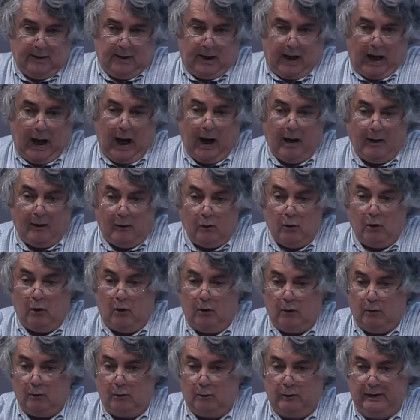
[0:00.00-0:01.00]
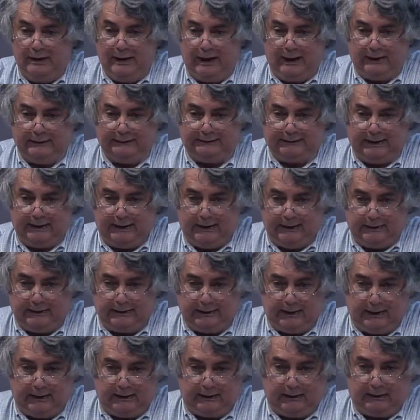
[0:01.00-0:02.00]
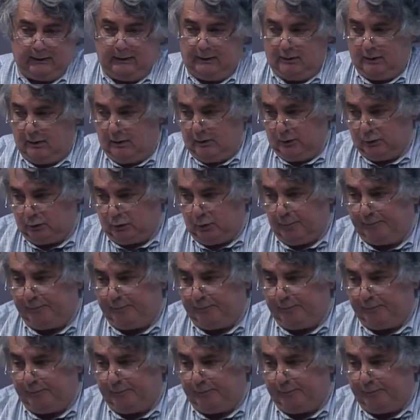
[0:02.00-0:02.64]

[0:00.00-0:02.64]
how long will I take to